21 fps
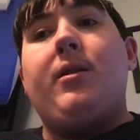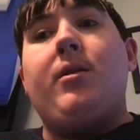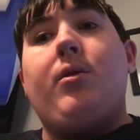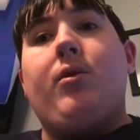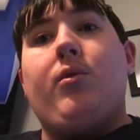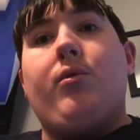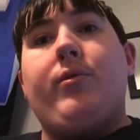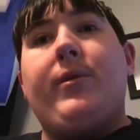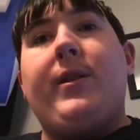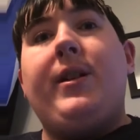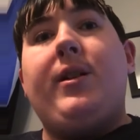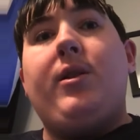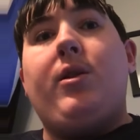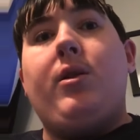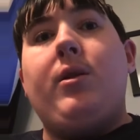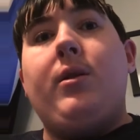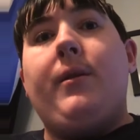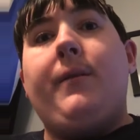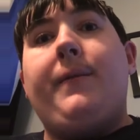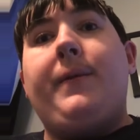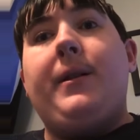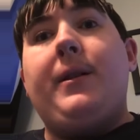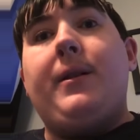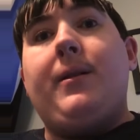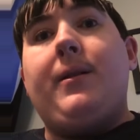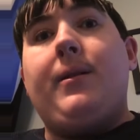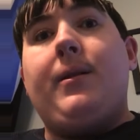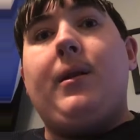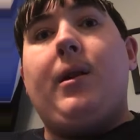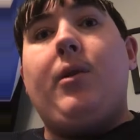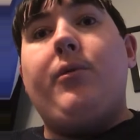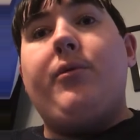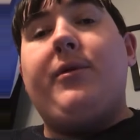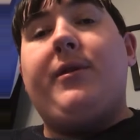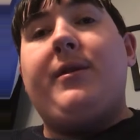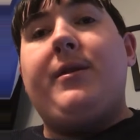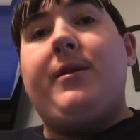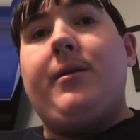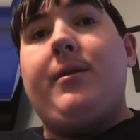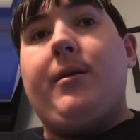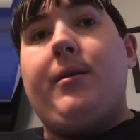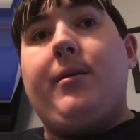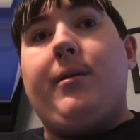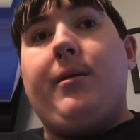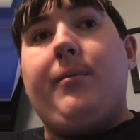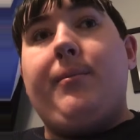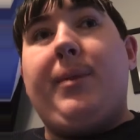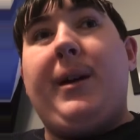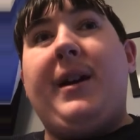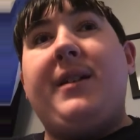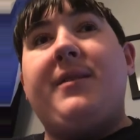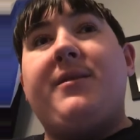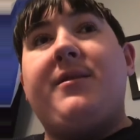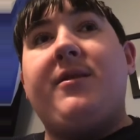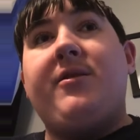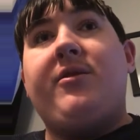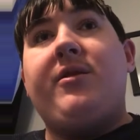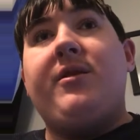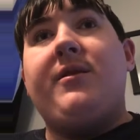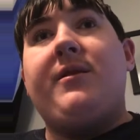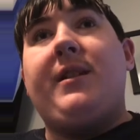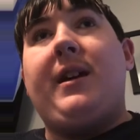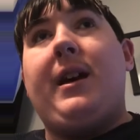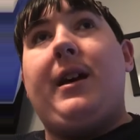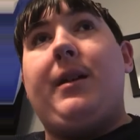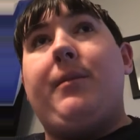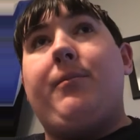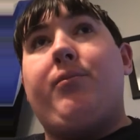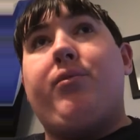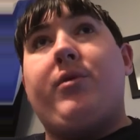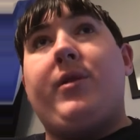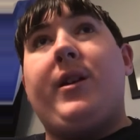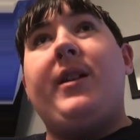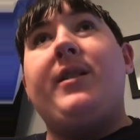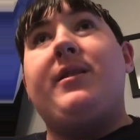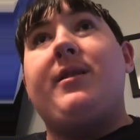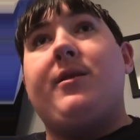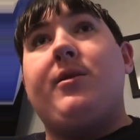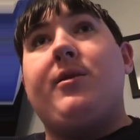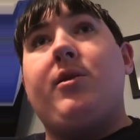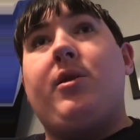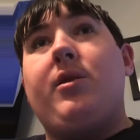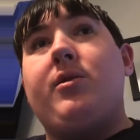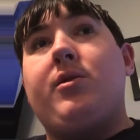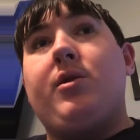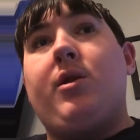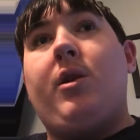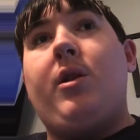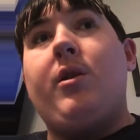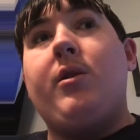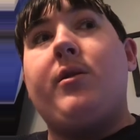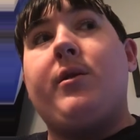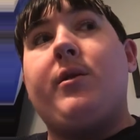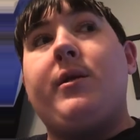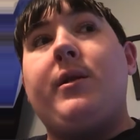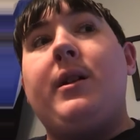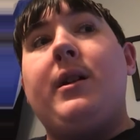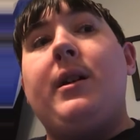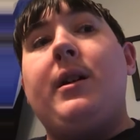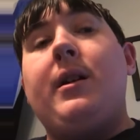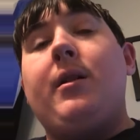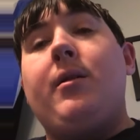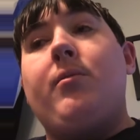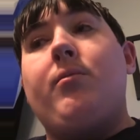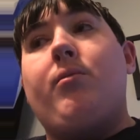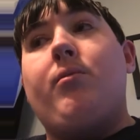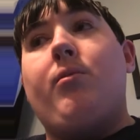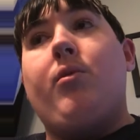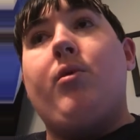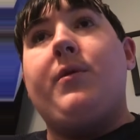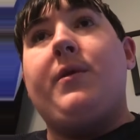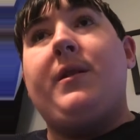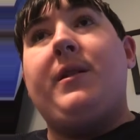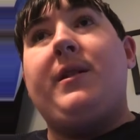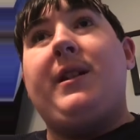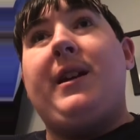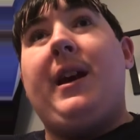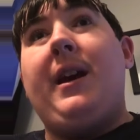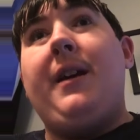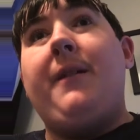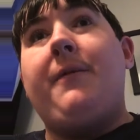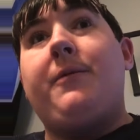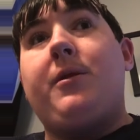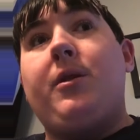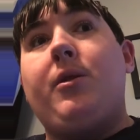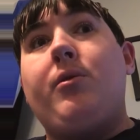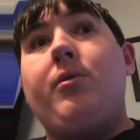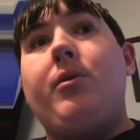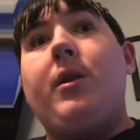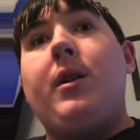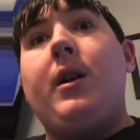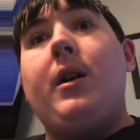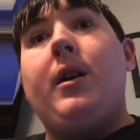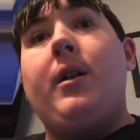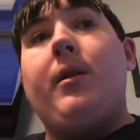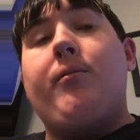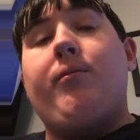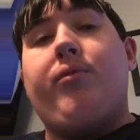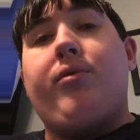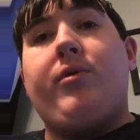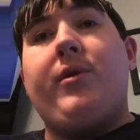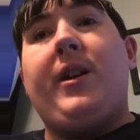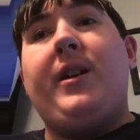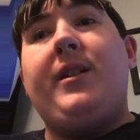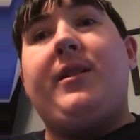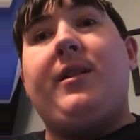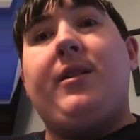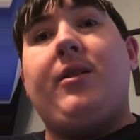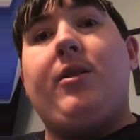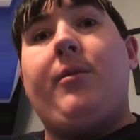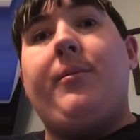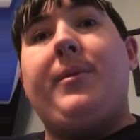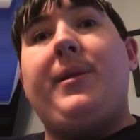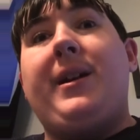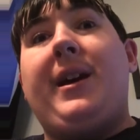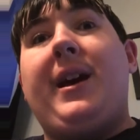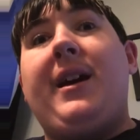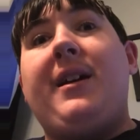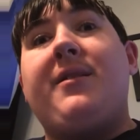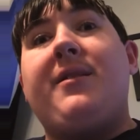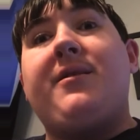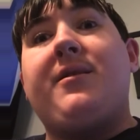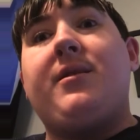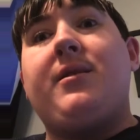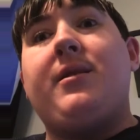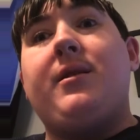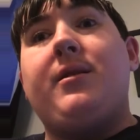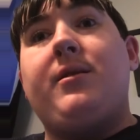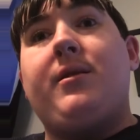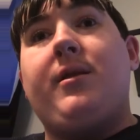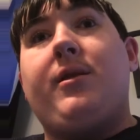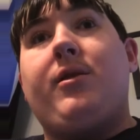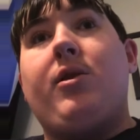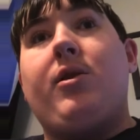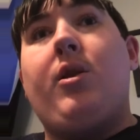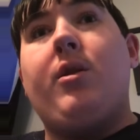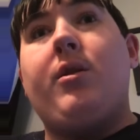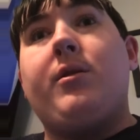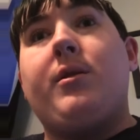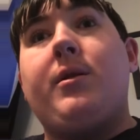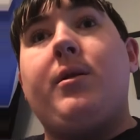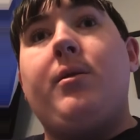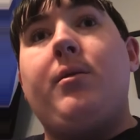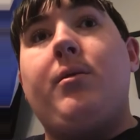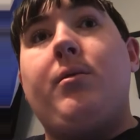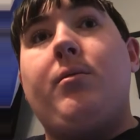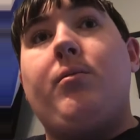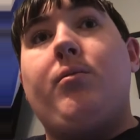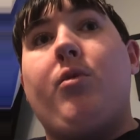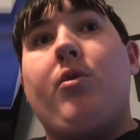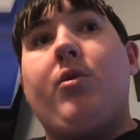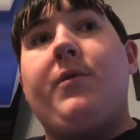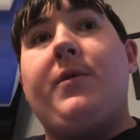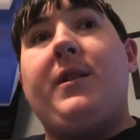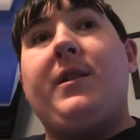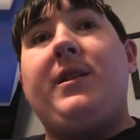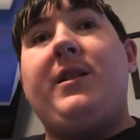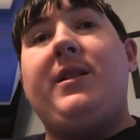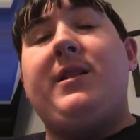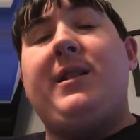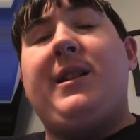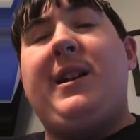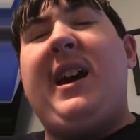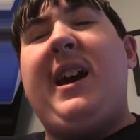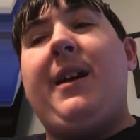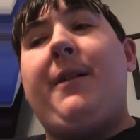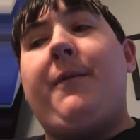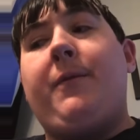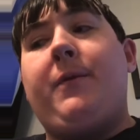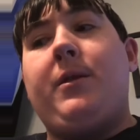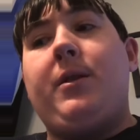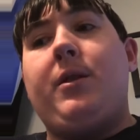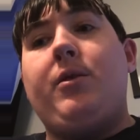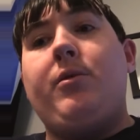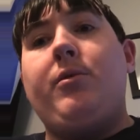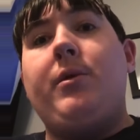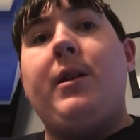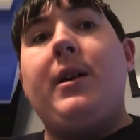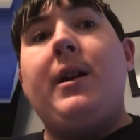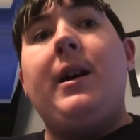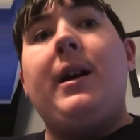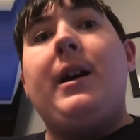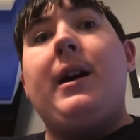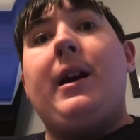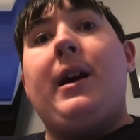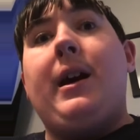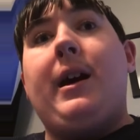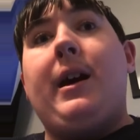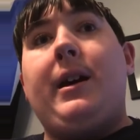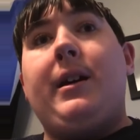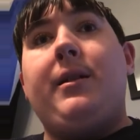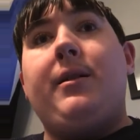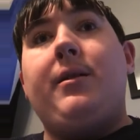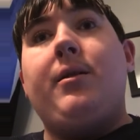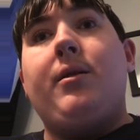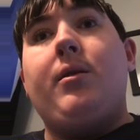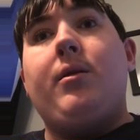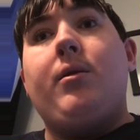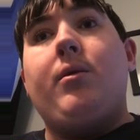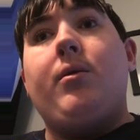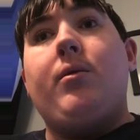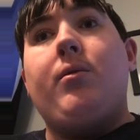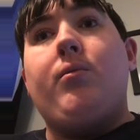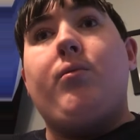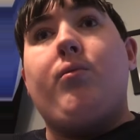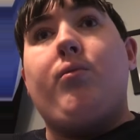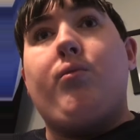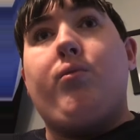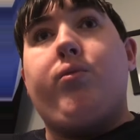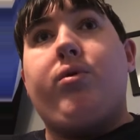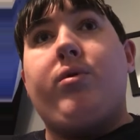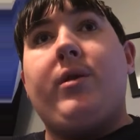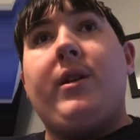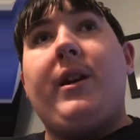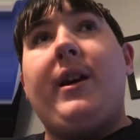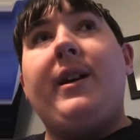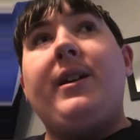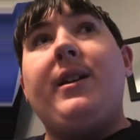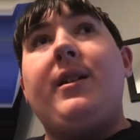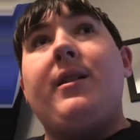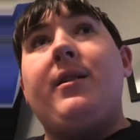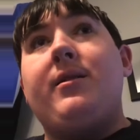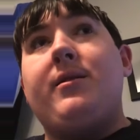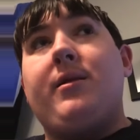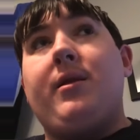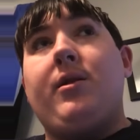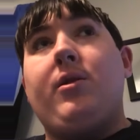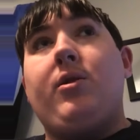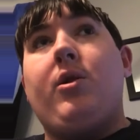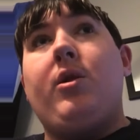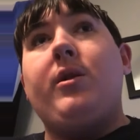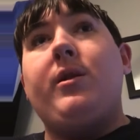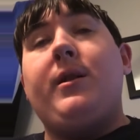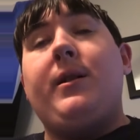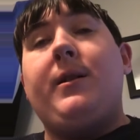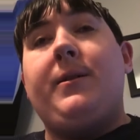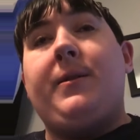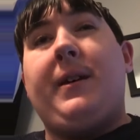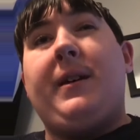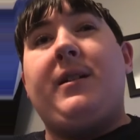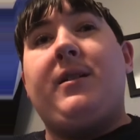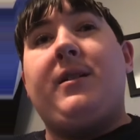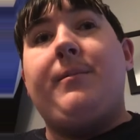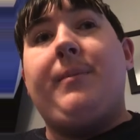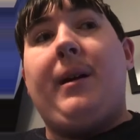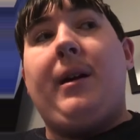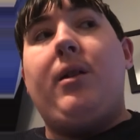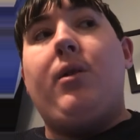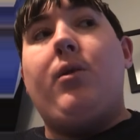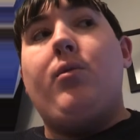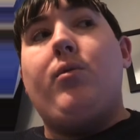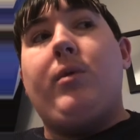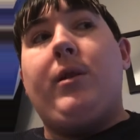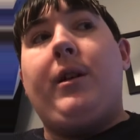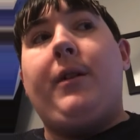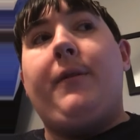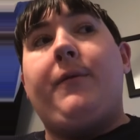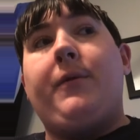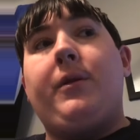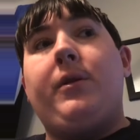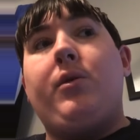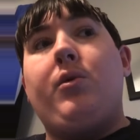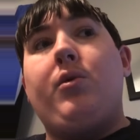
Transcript: read all of those passages and pray to not talk more than you have to. Pray to not be asked to talk more than you have to, and pray to not think about whatever